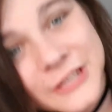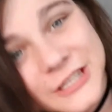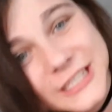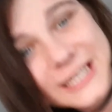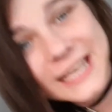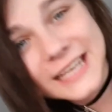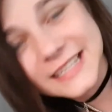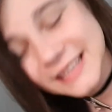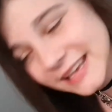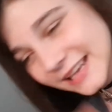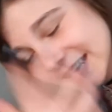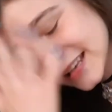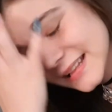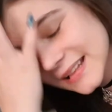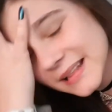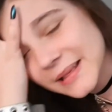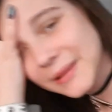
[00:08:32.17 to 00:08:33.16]
fish tastes like
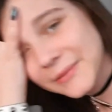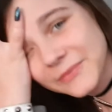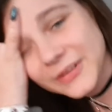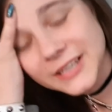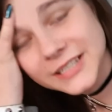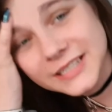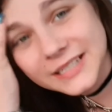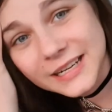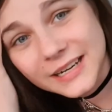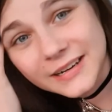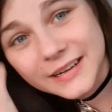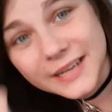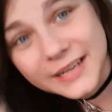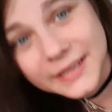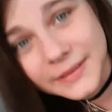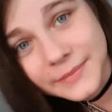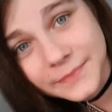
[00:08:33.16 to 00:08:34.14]
because I'm
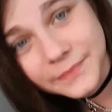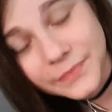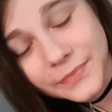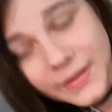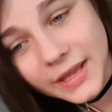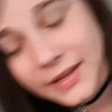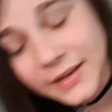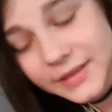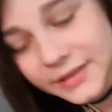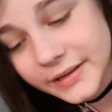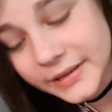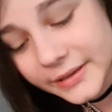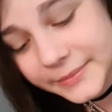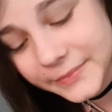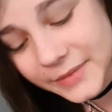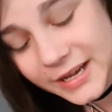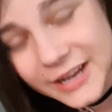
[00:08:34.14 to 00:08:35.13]
vegetarian and
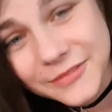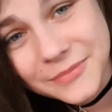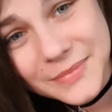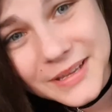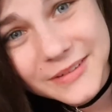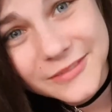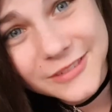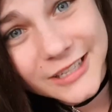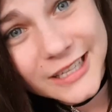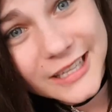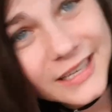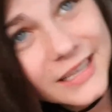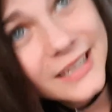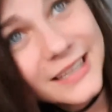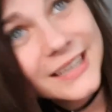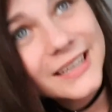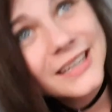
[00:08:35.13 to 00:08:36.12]
um, have been for like
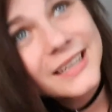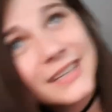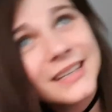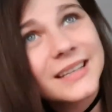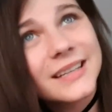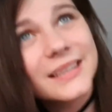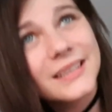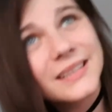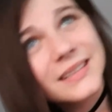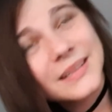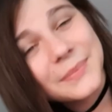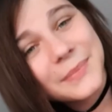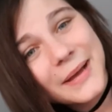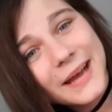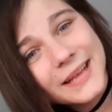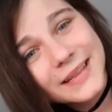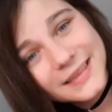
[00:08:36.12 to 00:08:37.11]
the
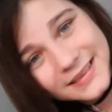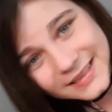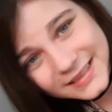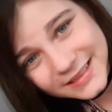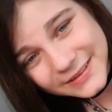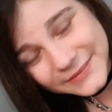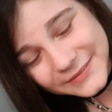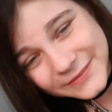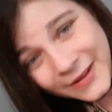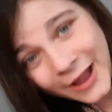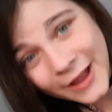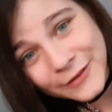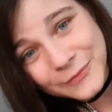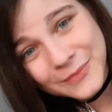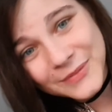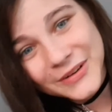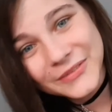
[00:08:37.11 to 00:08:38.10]
past
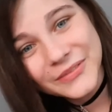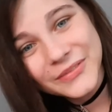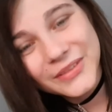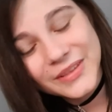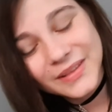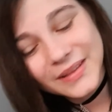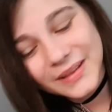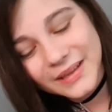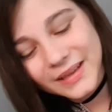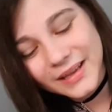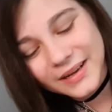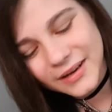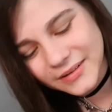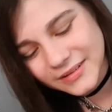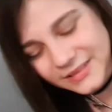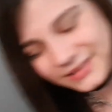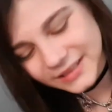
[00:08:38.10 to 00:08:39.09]
five months,
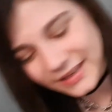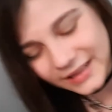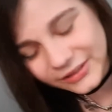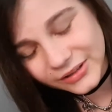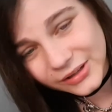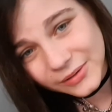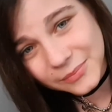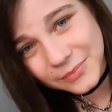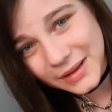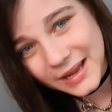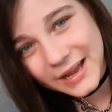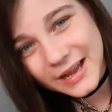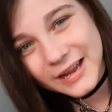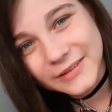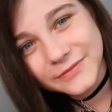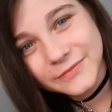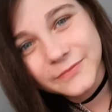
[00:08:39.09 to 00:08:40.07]
and it's not that long, but
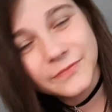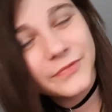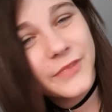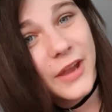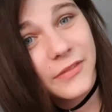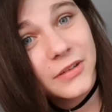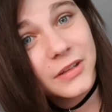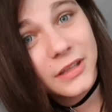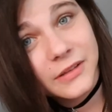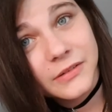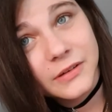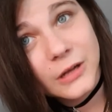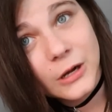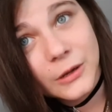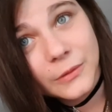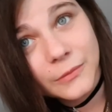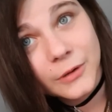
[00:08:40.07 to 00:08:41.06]
I've definitely
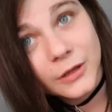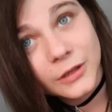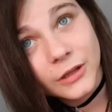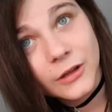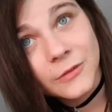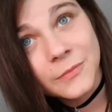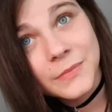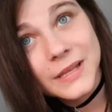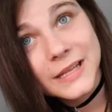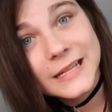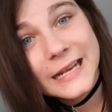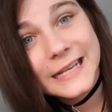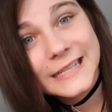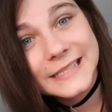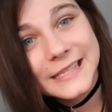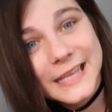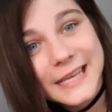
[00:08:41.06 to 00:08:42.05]
forgotten what a lot of me tastes